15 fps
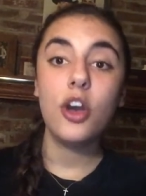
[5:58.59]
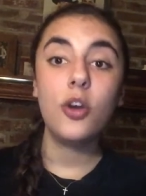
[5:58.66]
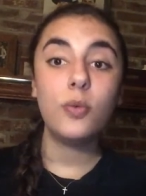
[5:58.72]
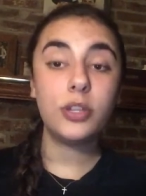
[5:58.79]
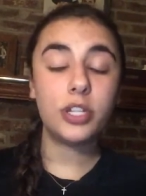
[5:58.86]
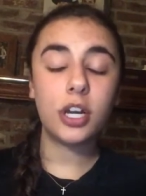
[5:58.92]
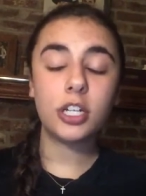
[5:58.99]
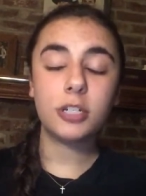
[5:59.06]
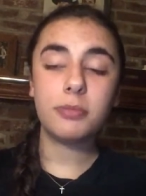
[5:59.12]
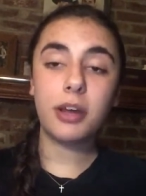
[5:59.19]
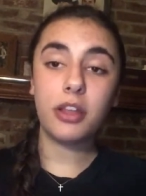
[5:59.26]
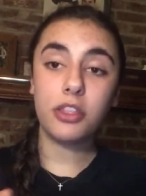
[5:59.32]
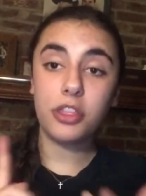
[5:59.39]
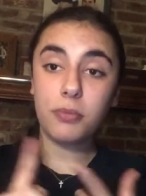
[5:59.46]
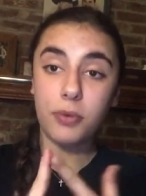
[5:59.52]
We talked
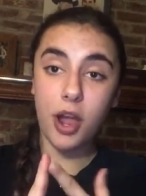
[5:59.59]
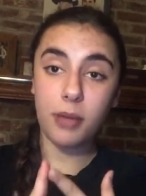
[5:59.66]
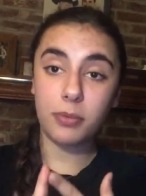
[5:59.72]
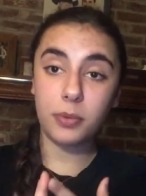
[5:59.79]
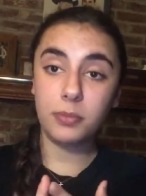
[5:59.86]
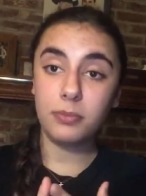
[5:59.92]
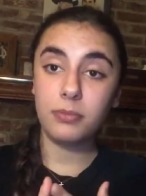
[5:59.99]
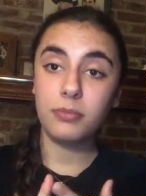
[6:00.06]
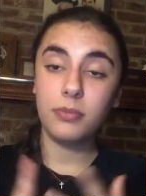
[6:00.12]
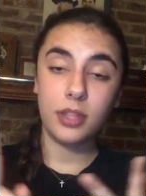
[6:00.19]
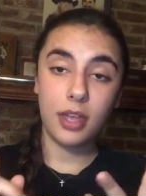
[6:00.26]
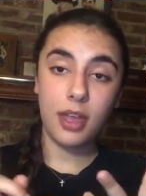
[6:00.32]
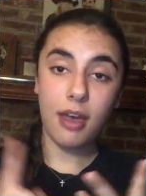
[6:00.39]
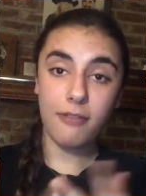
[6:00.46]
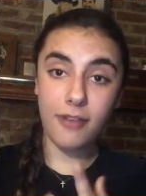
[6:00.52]
about the problem,
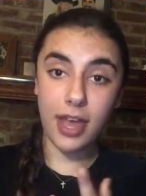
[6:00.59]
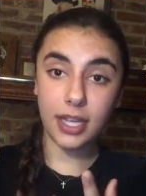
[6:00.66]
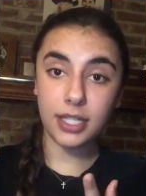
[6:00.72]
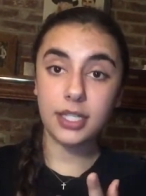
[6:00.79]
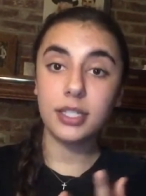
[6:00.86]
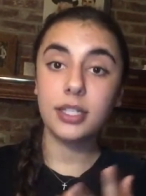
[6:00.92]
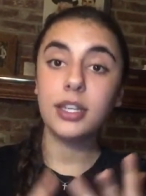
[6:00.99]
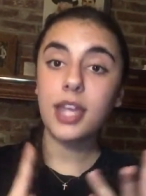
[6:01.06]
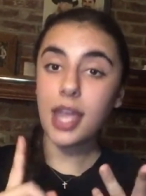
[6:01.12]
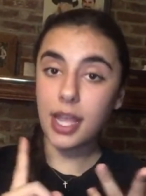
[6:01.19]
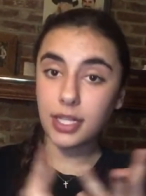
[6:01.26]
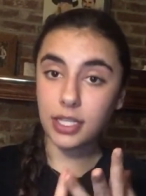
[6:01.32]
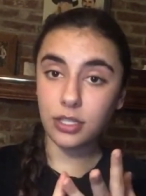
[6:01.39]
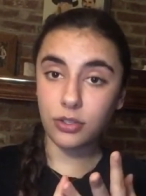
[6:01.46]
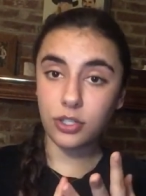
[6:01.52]
effects, and
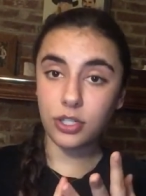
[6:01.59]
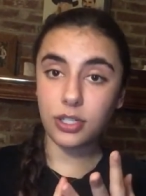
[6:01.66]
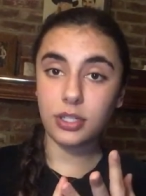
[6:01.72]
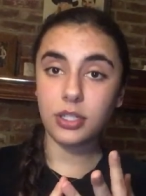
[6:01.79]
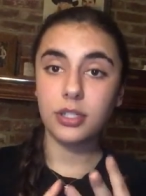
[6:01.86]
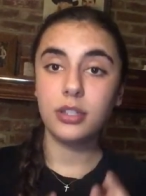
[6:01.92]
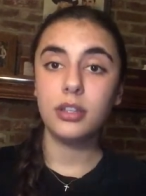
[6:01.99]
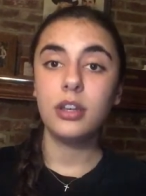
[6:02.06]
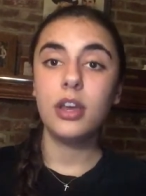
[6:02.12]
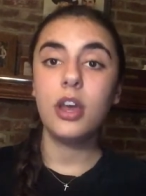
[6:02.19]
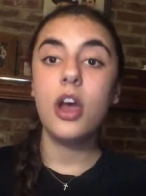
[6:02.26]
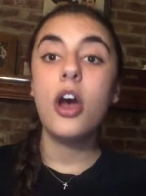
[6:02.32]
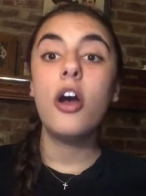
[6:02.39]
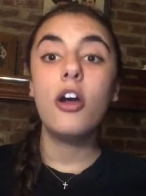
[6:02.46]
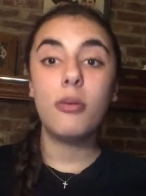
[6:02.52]
solutions.
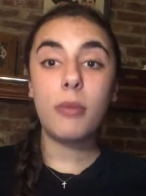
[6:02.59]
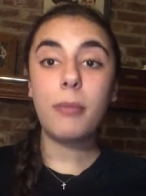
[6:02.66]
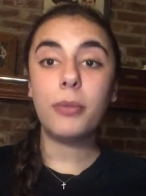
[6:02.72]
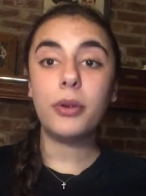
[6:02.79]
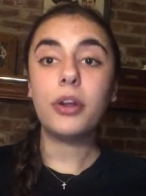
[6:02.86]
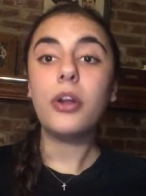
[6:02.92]
Remember,